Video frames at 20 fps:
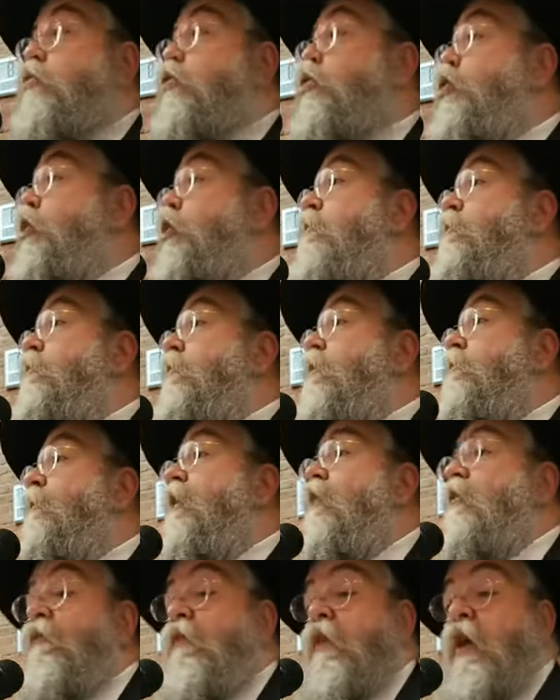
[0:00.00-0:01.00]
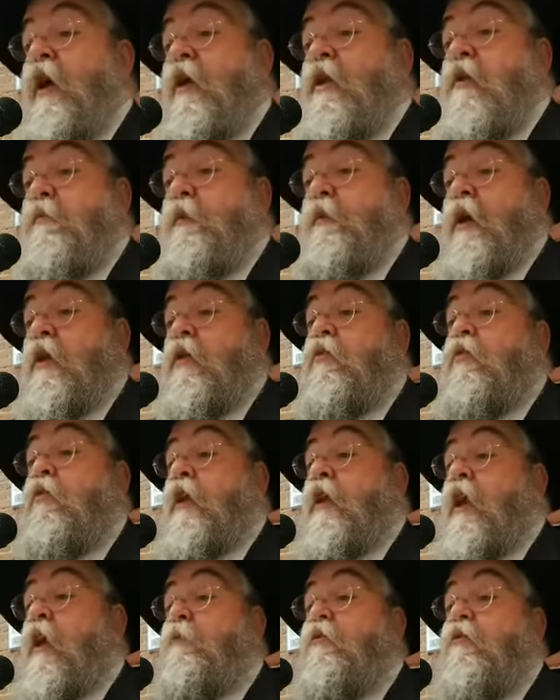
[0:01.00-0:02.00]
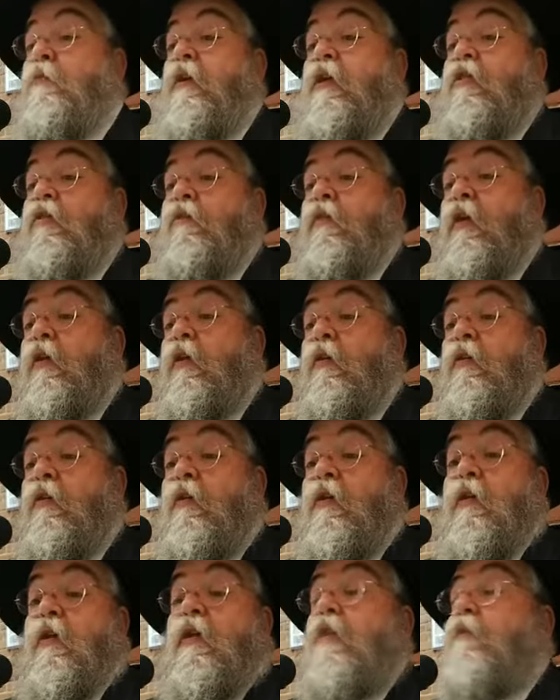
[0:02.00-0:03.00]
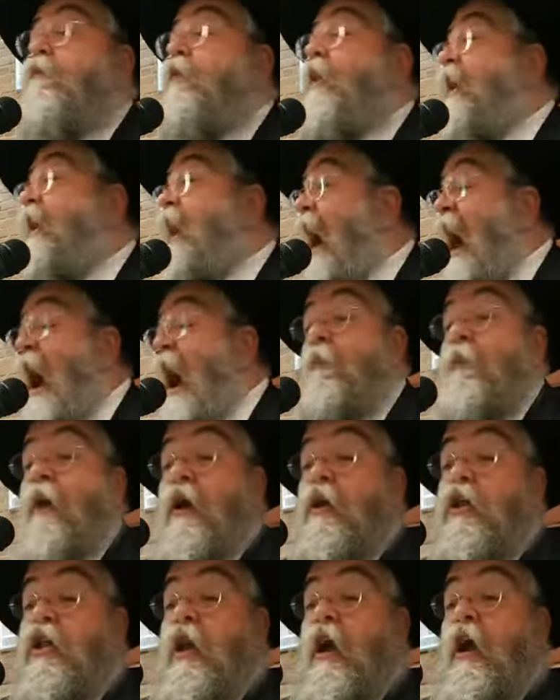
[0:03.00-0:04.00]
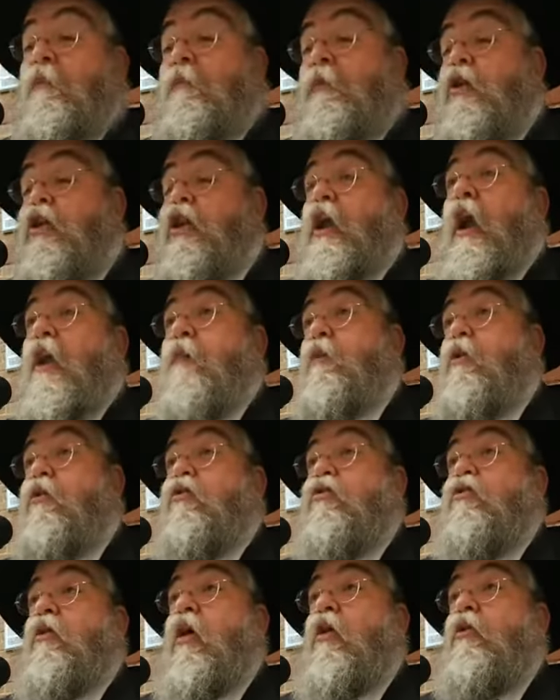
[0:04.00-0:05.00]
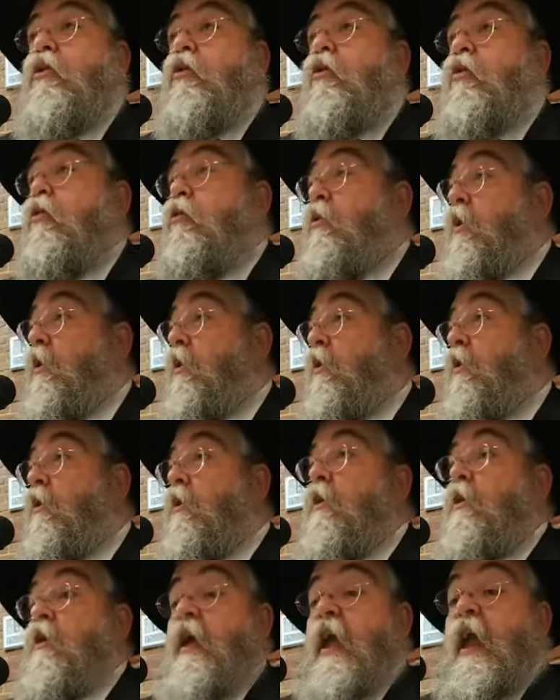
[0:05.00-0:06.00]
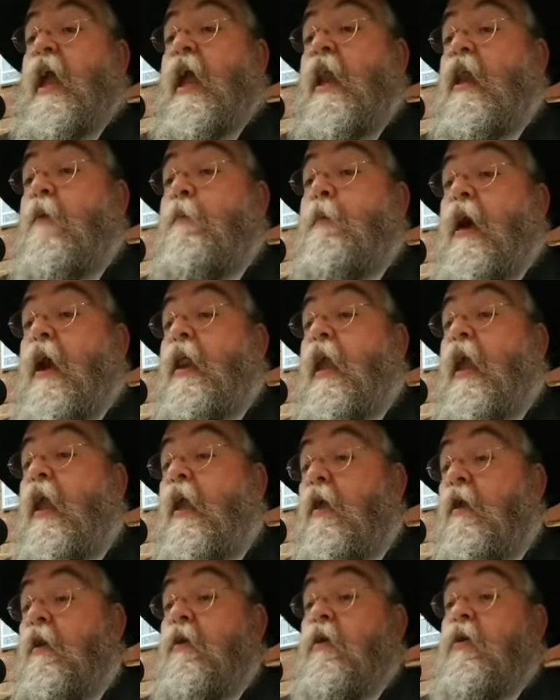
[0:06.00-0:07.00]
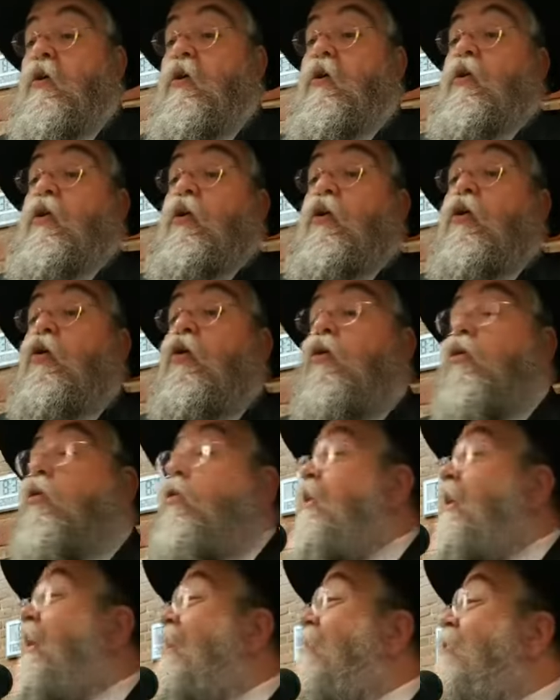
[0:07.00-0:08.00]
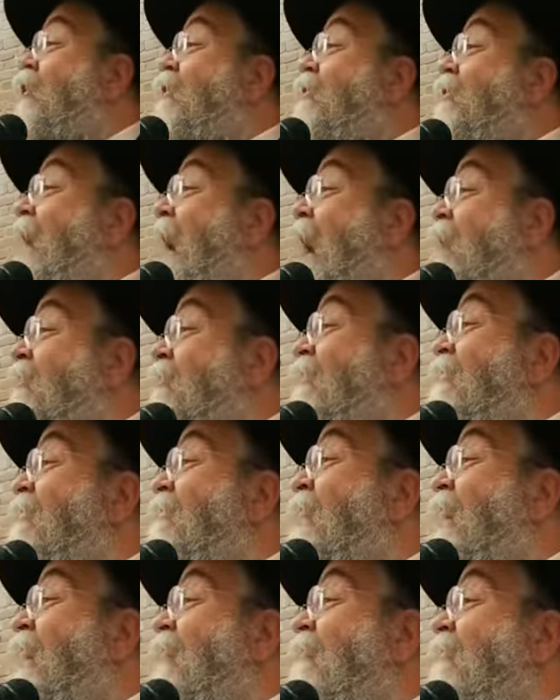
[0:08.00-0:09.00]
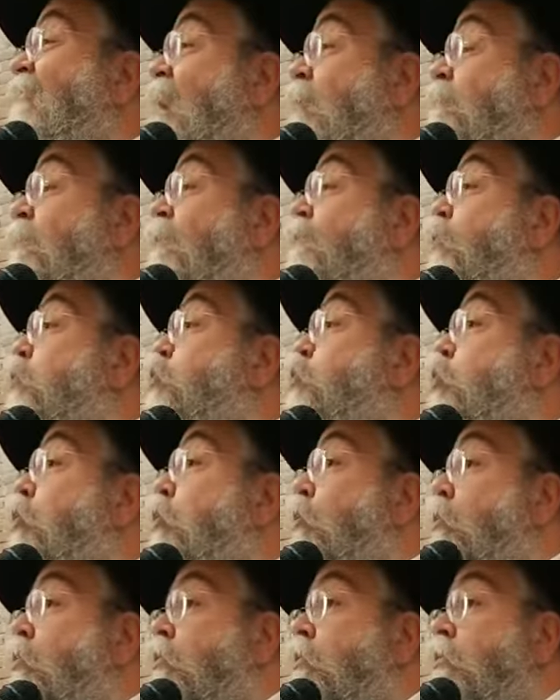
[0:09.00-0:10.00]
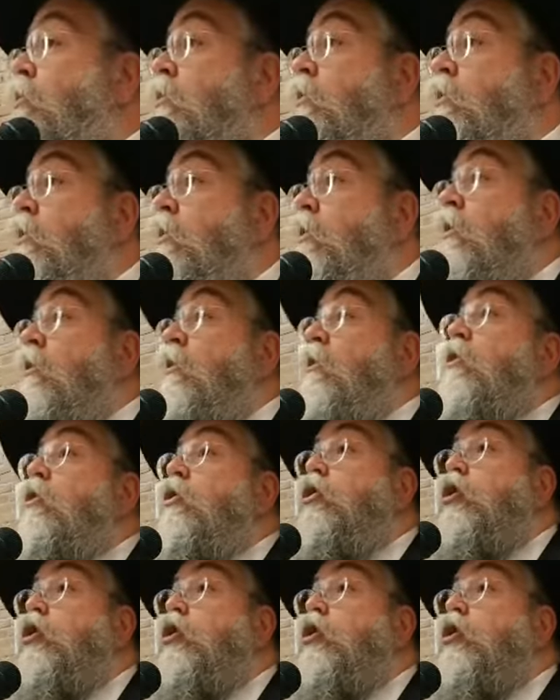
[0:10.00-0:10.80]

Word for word: Anybody who shomrei mitzvah, anybody who keeps mitzvah. Begam asher b'shem Yisrael Yechuna. Anybody who, just has a nickname of a Jew.